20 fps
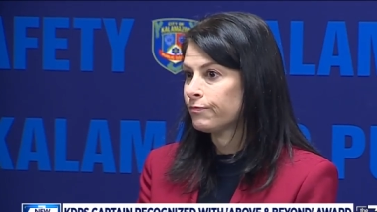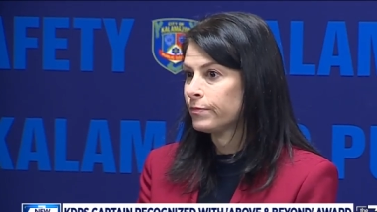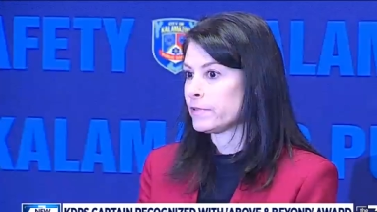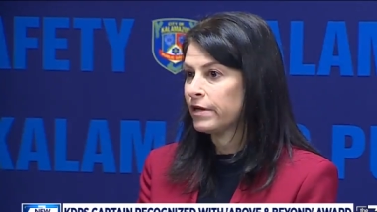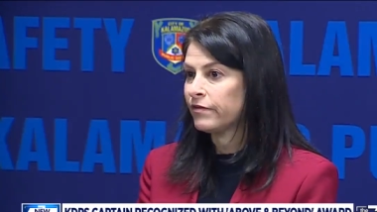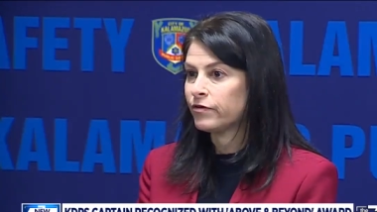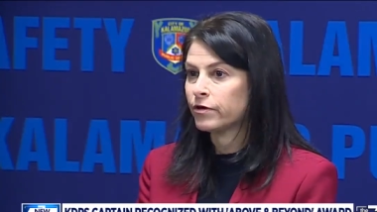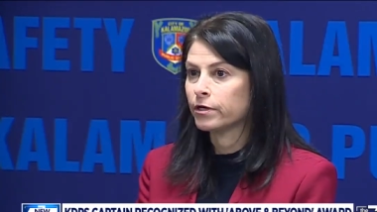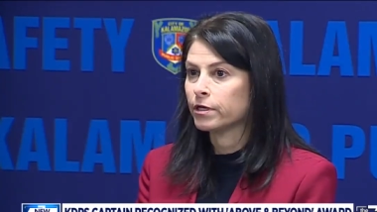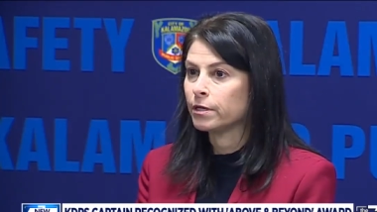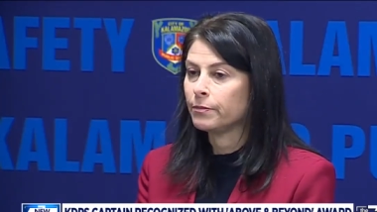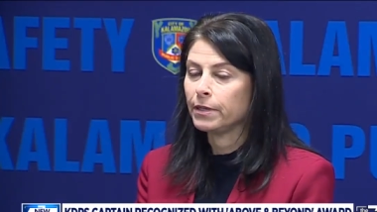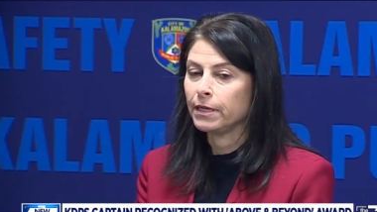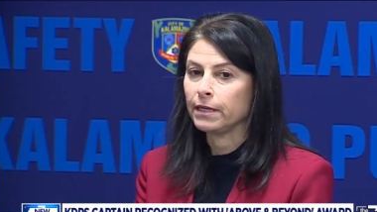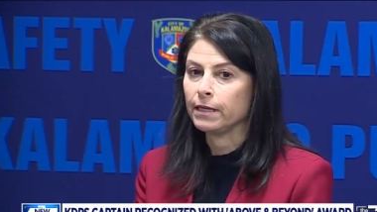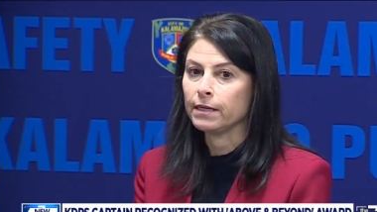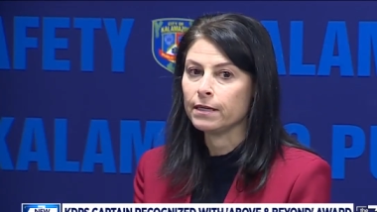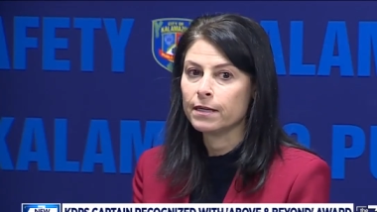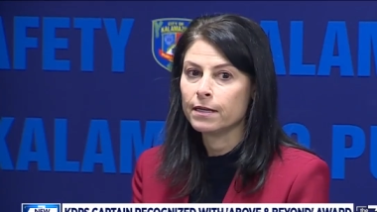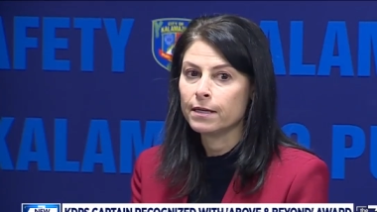if you're going to
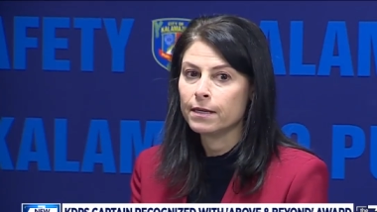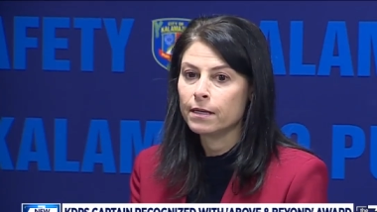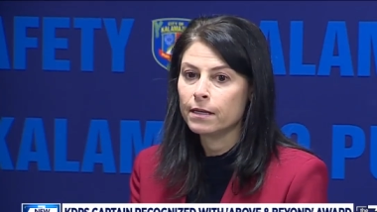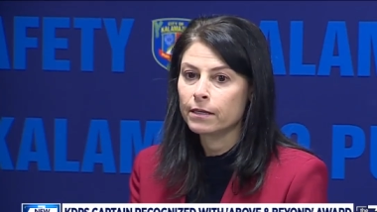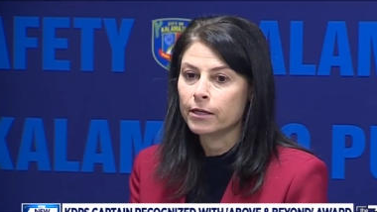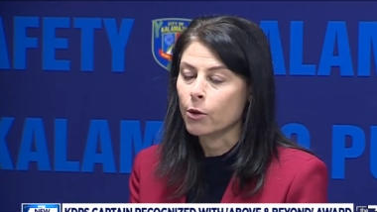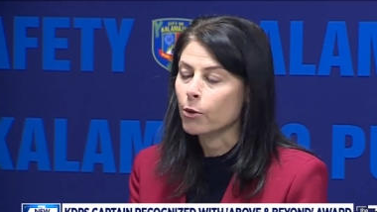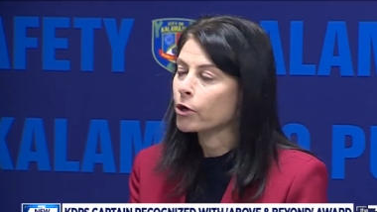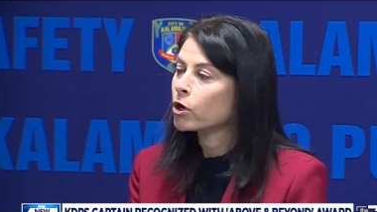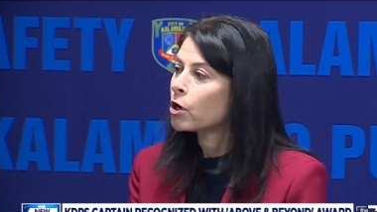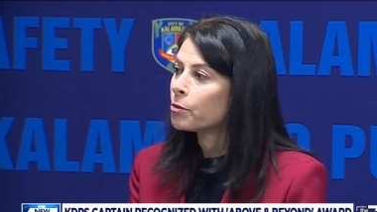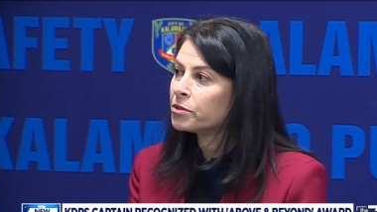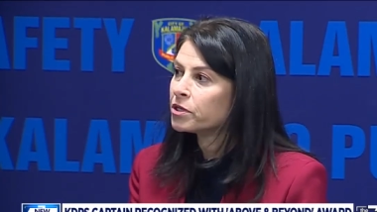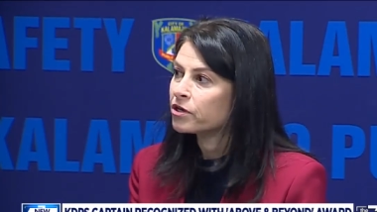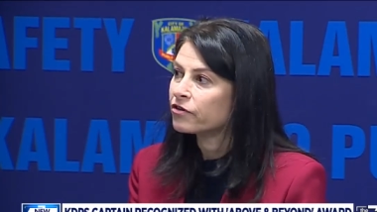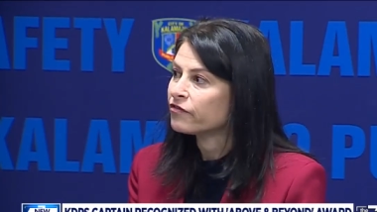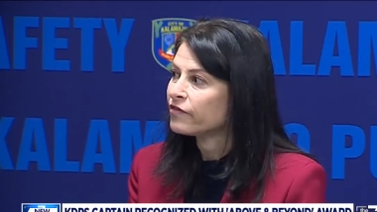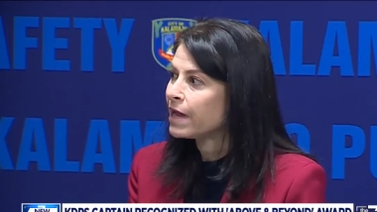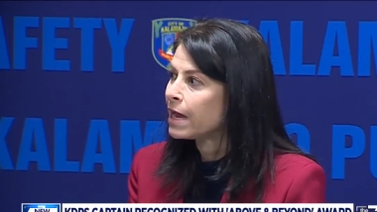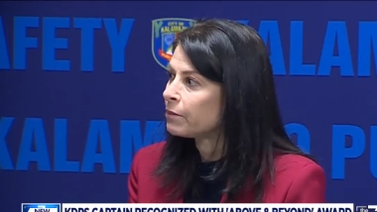be going home to
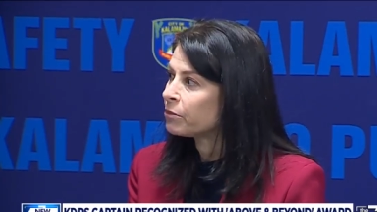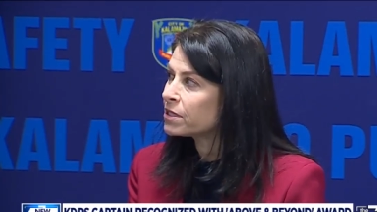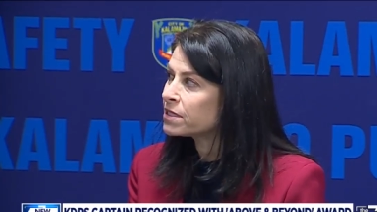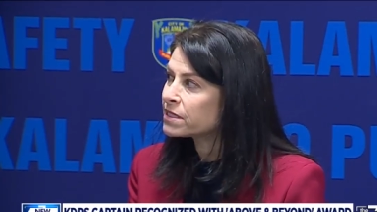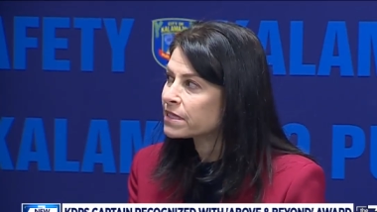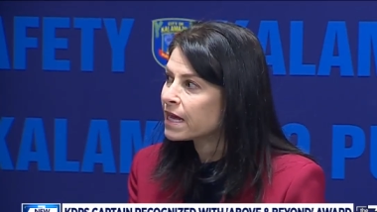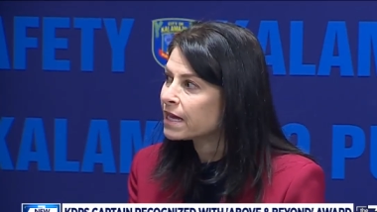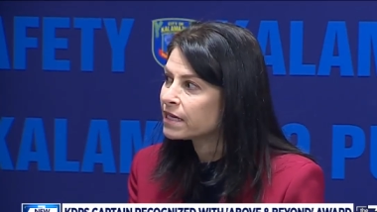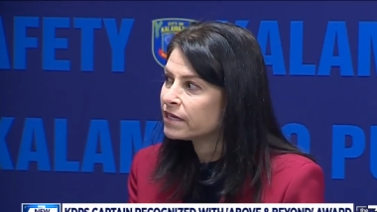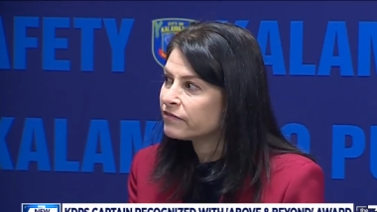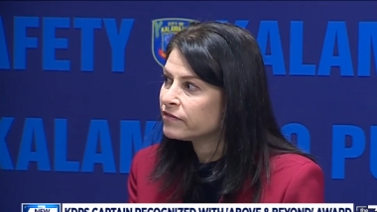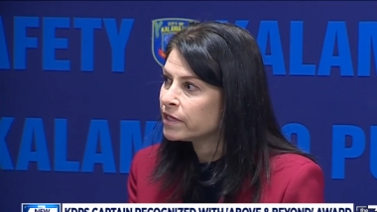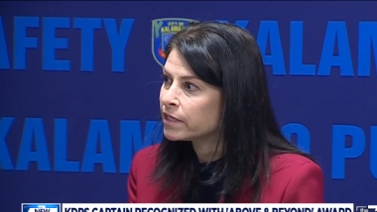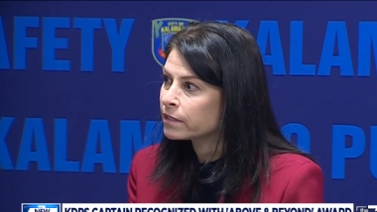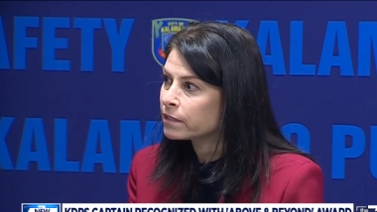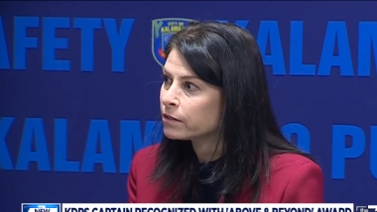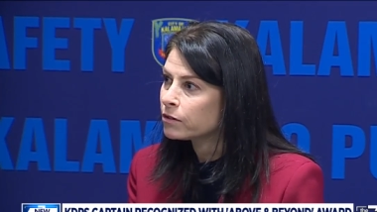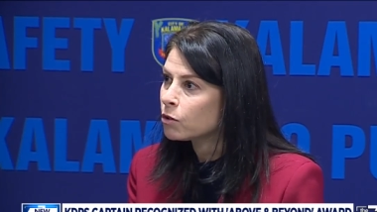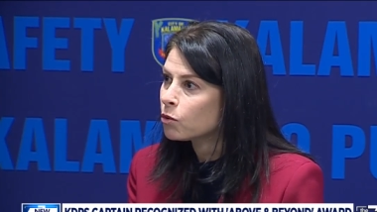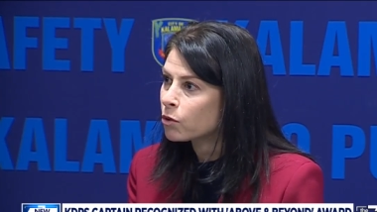your families that
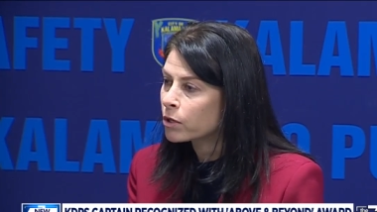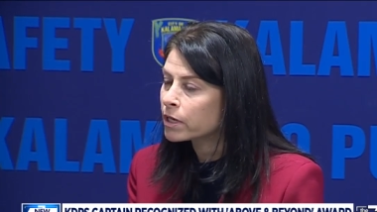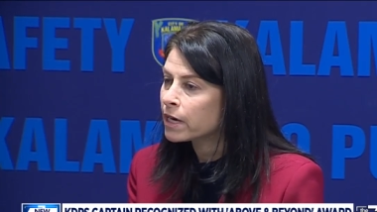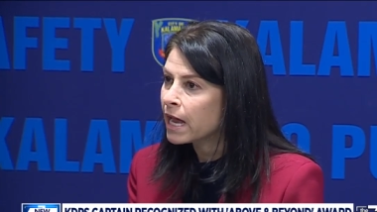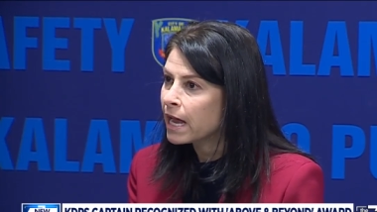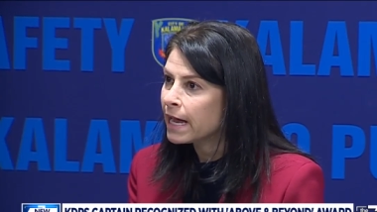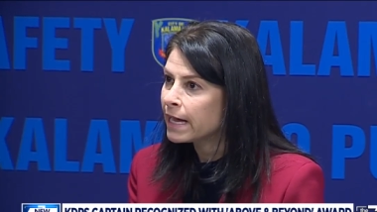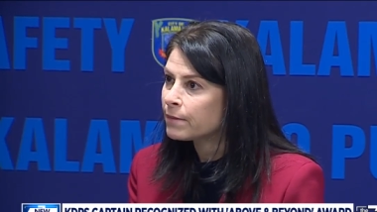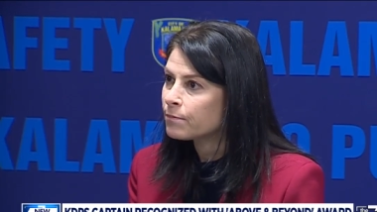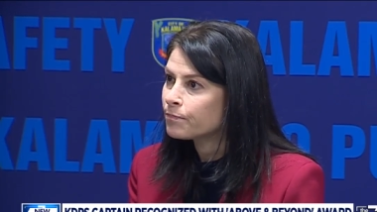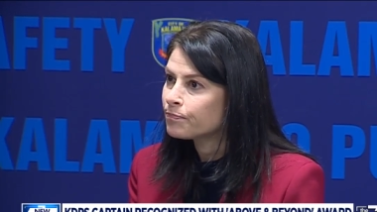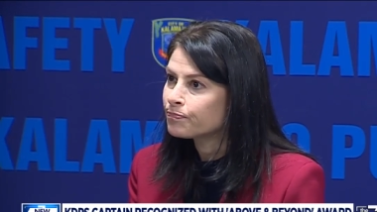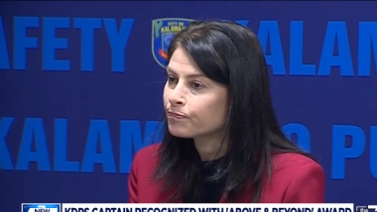evening or not.